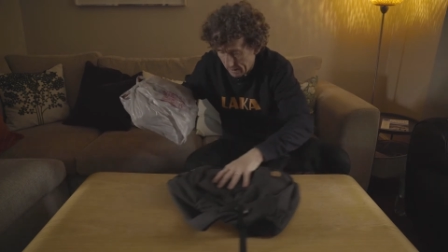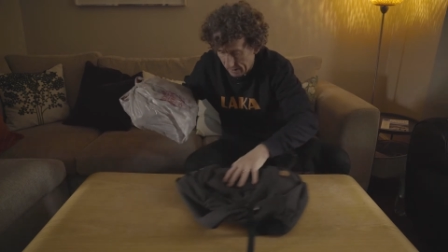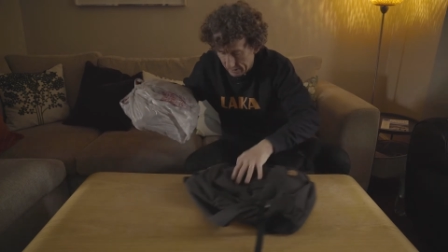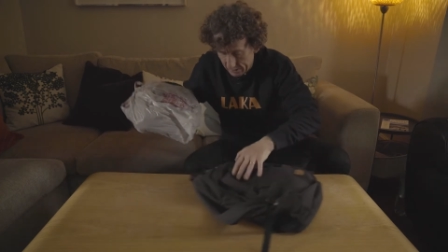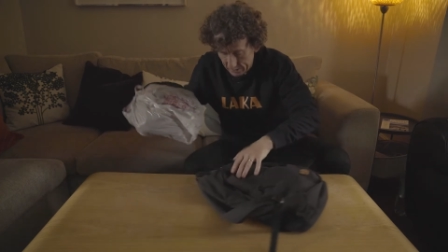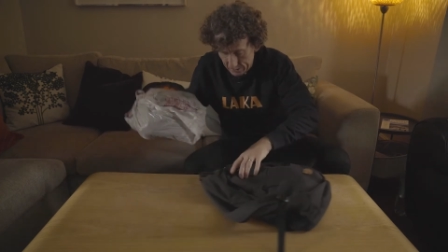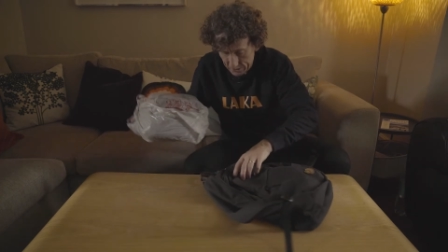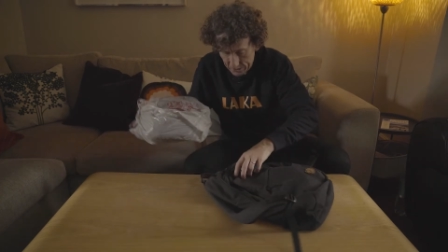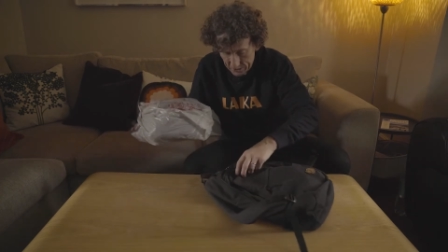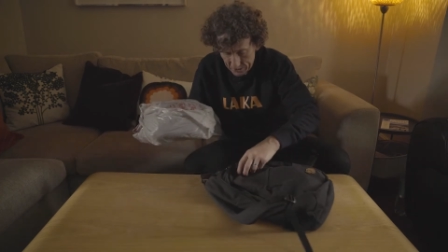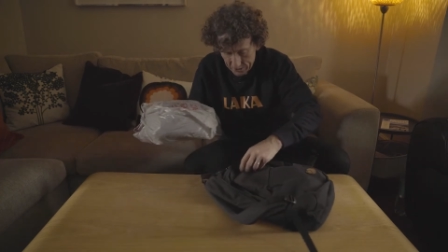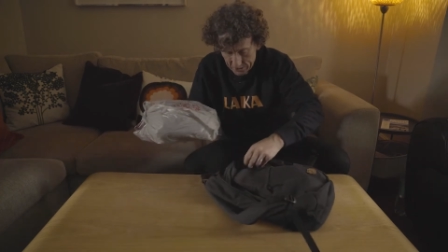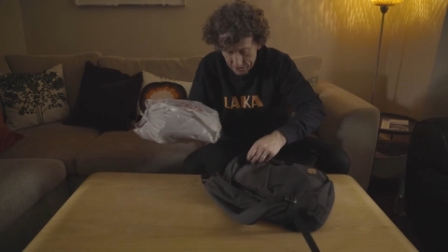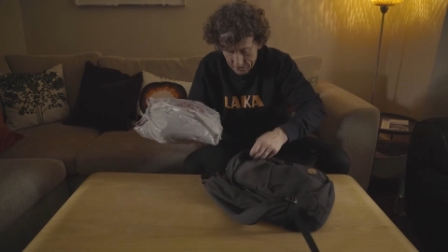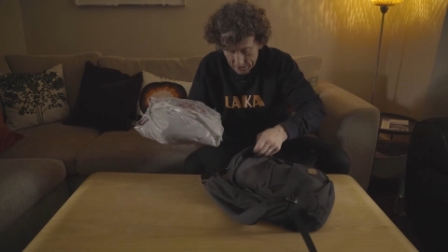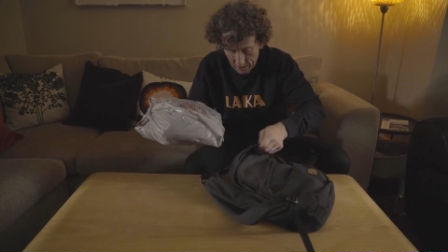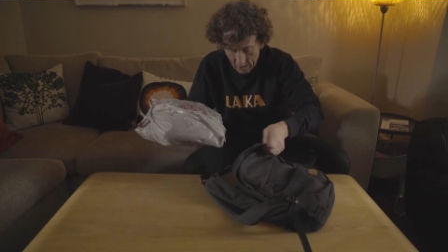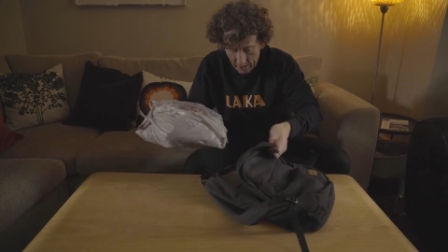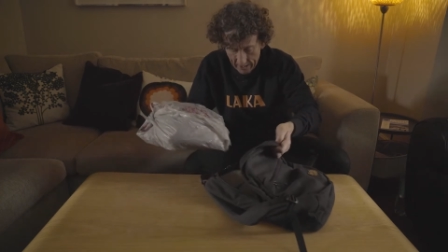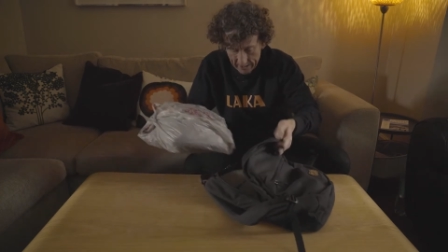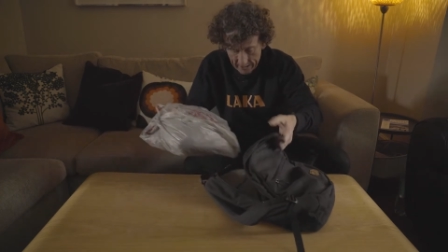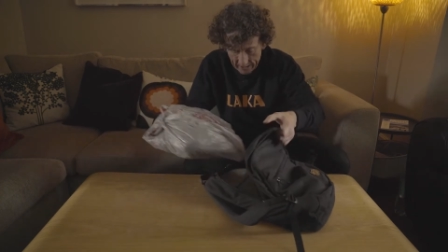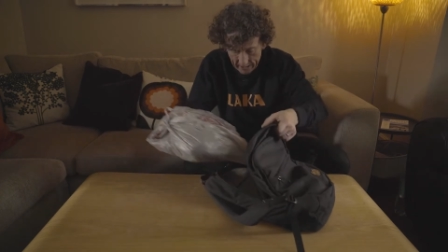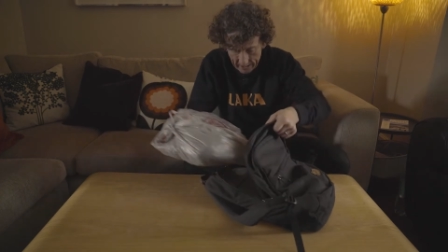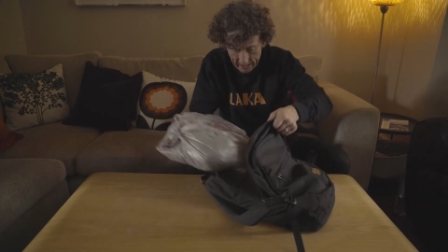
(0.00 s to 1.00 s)

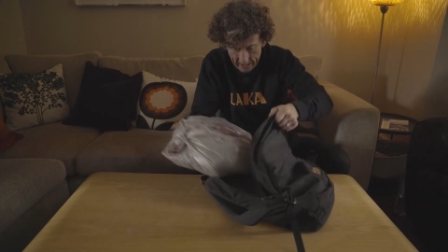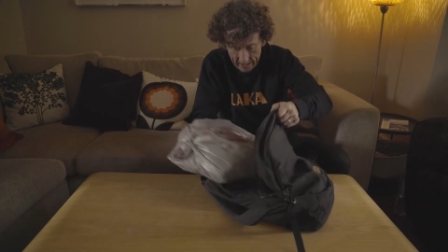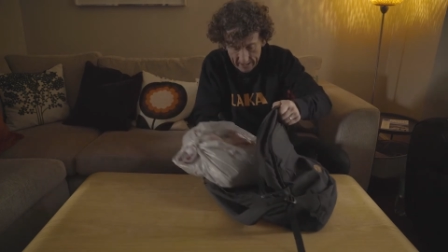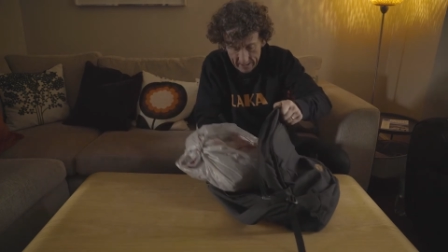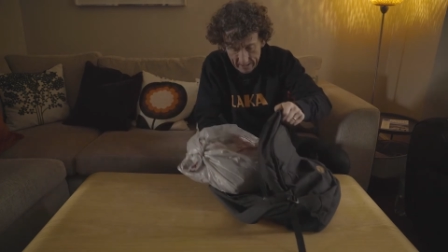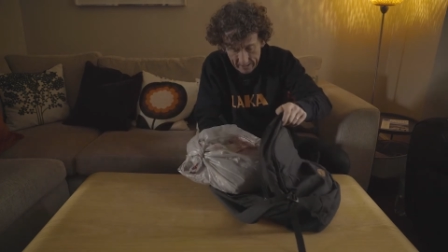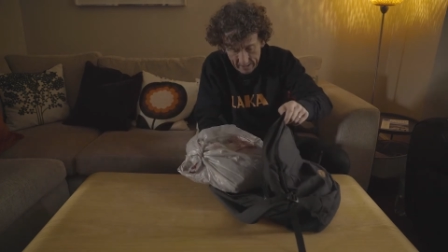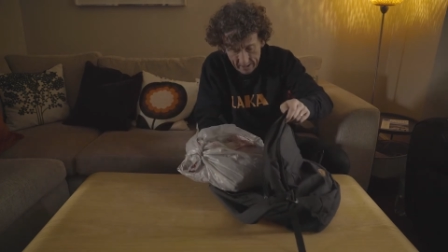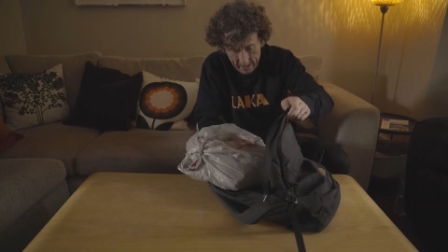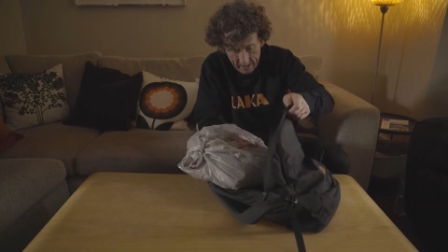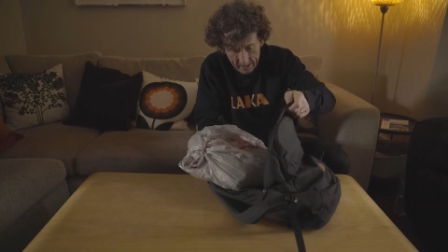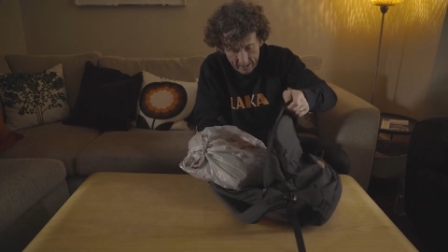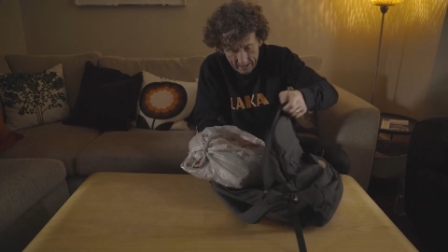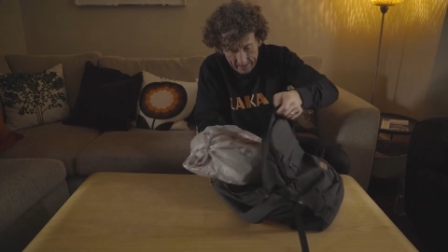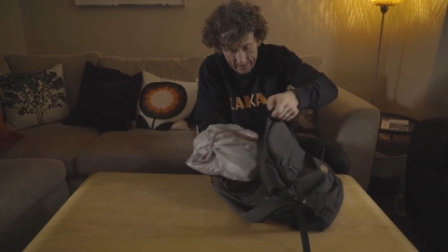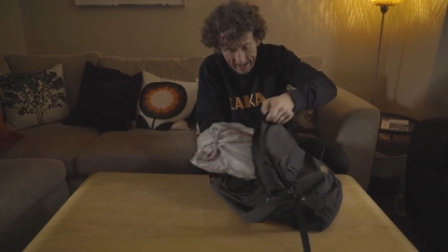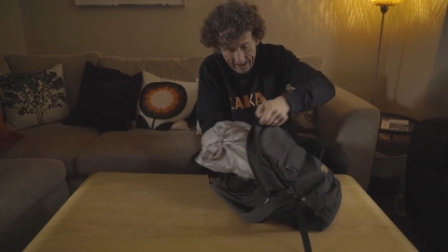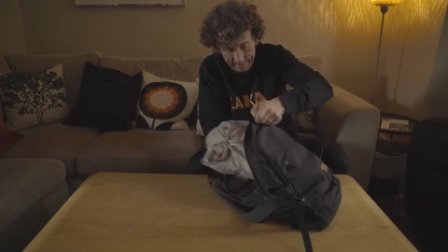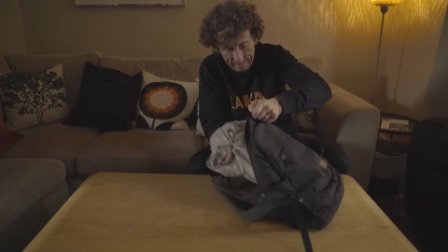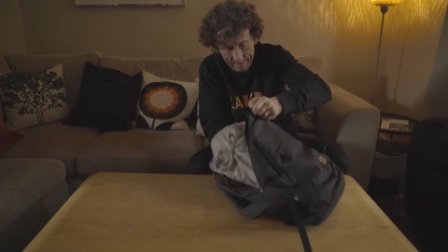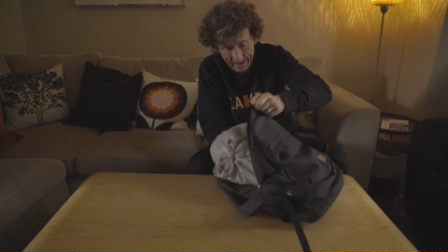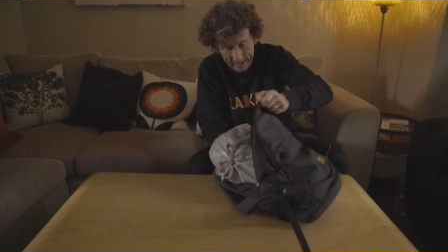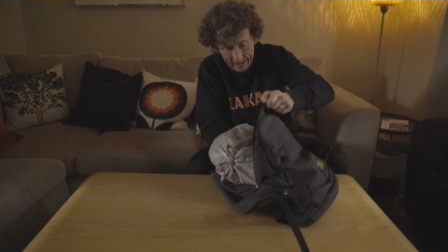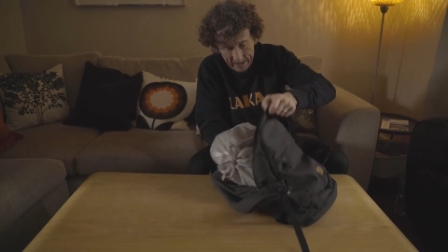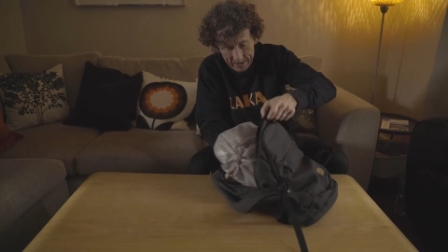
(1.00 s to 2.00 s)
Slide it in, and
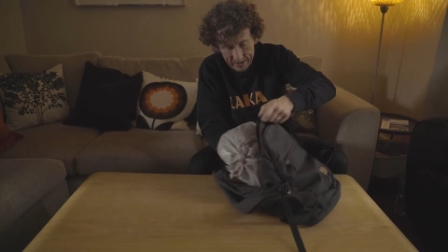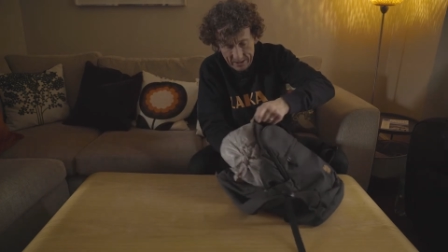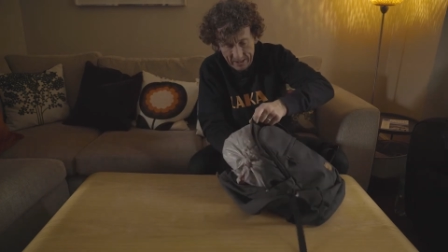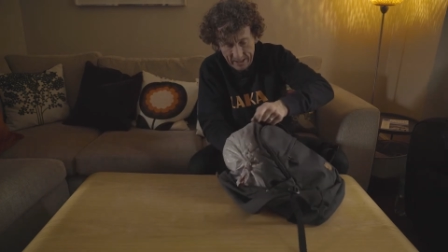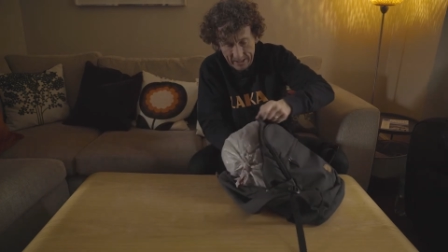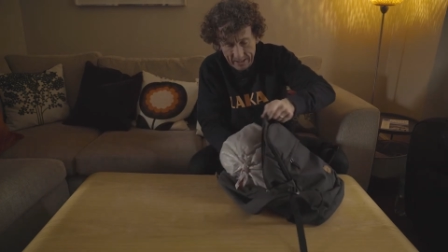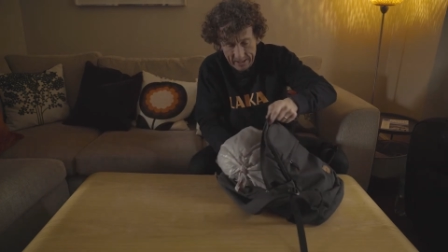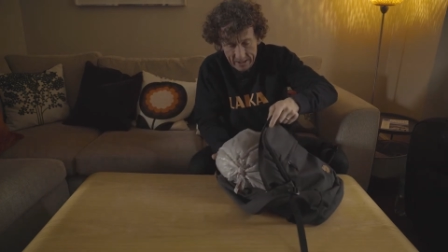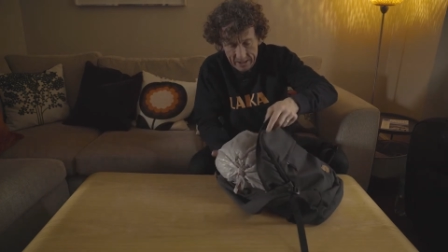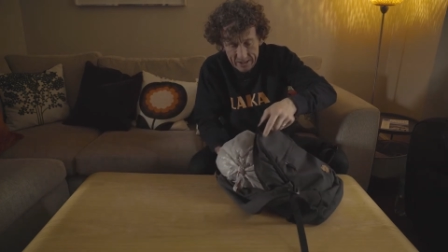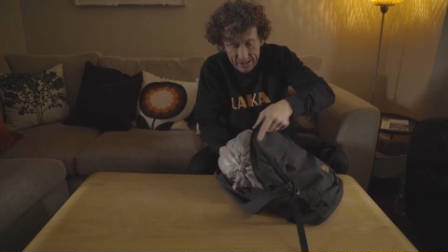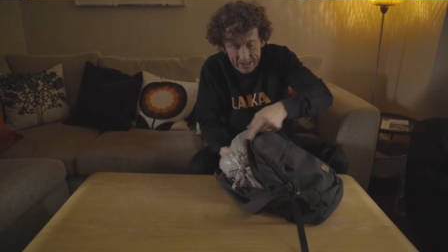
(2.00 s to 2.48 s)
that magazine